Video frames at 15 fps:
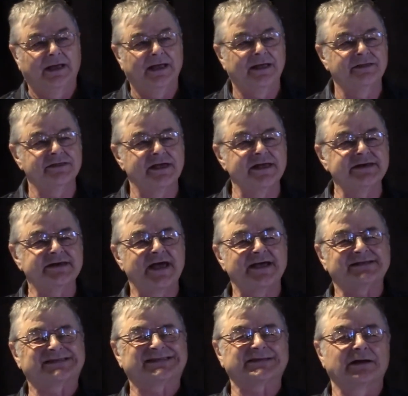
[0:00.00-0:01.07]
and then
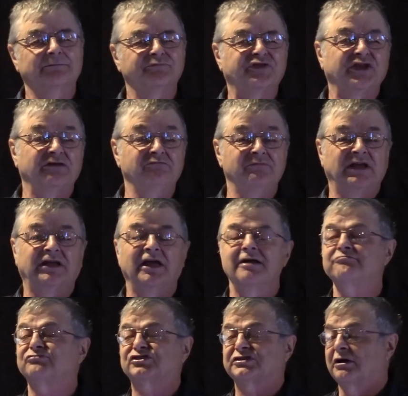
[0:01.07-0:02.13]
that something
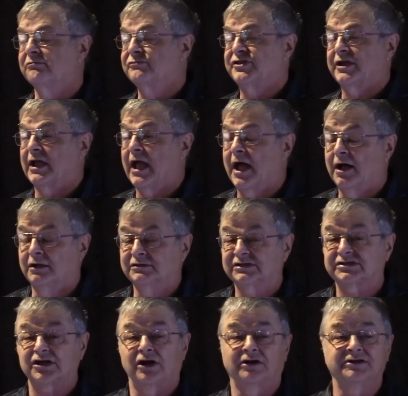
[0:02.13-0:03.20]
became something
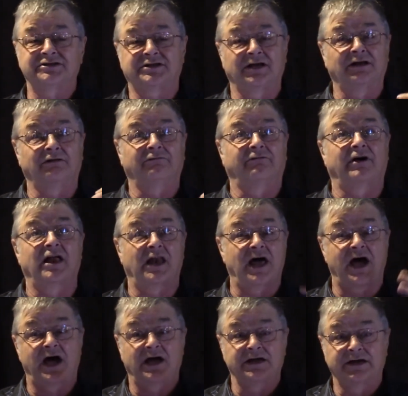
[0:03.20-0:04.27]
else until,
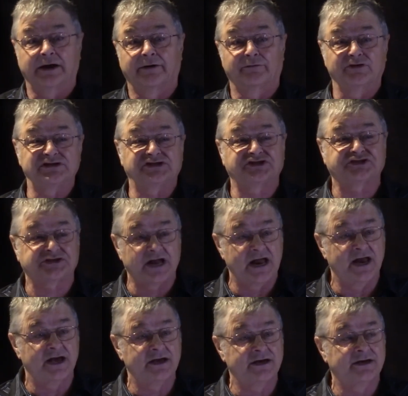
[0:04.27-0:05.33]
voila, here we
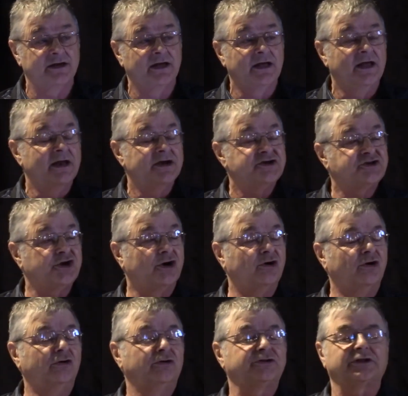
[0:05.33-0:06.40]
stand,
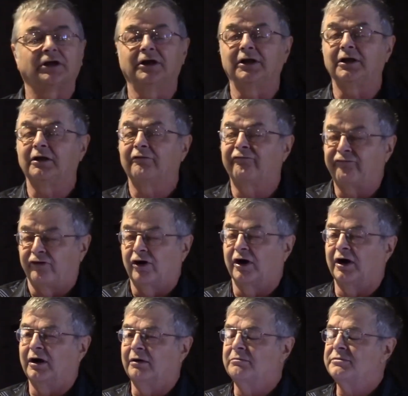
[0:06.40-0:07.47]
totally
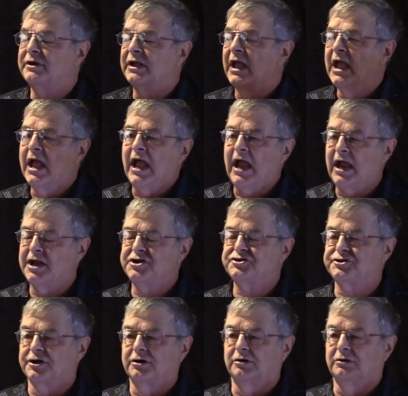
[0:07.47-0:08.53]
formed
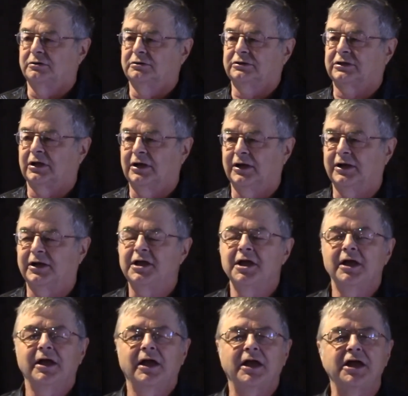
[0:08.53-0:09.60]
and totally
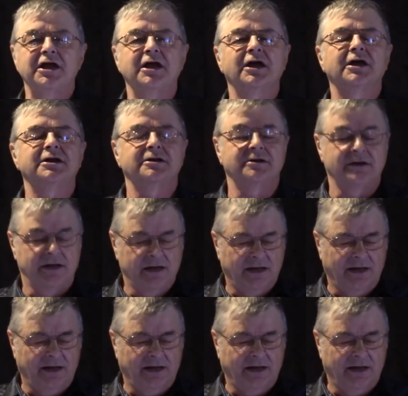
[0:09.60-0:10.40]
in